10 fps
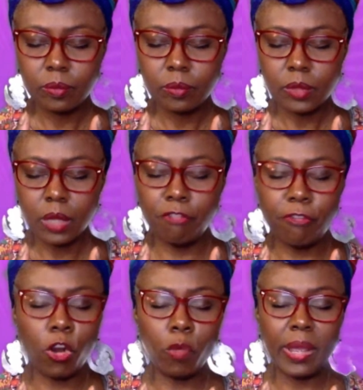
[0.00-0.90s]

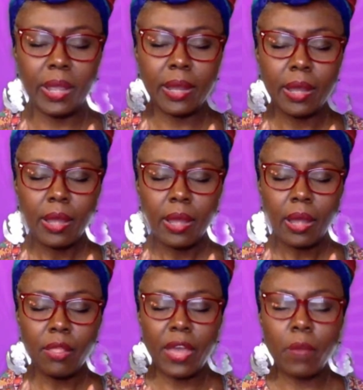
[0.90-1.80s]
affirming
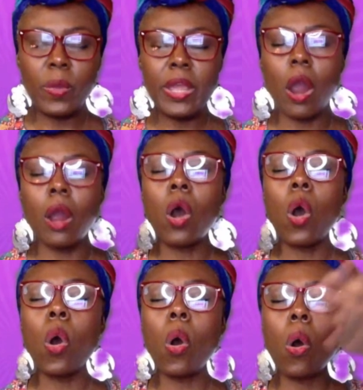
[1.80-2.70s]
that we are
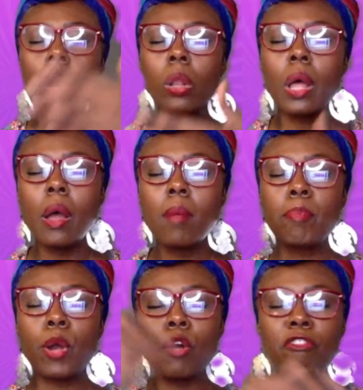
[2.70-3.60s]
whole,
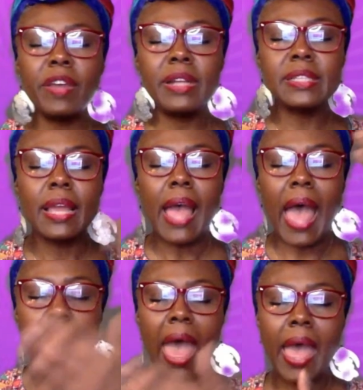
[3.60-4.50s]
perfect,
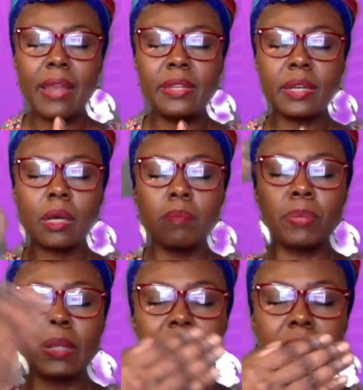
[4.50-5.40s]
and
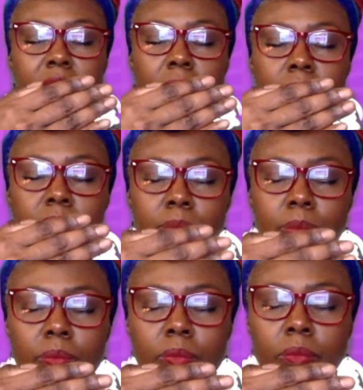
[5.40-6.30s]
complete.
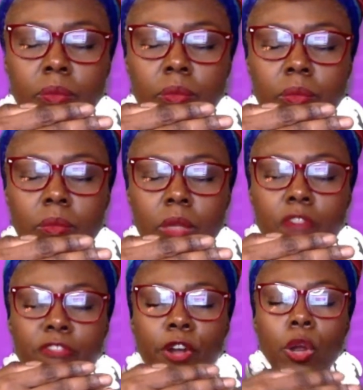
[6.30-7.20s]

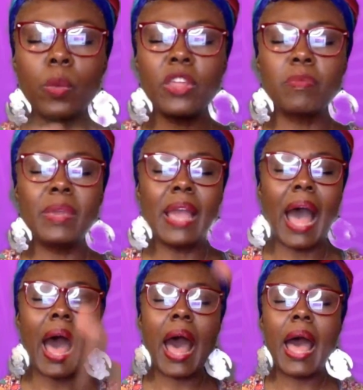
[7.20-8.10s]
Affirm with me,
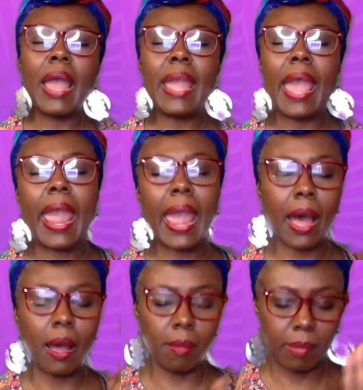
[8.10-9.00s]
I
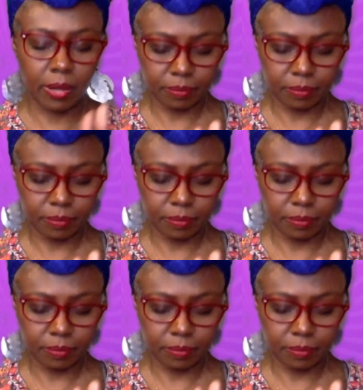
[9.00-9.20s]
am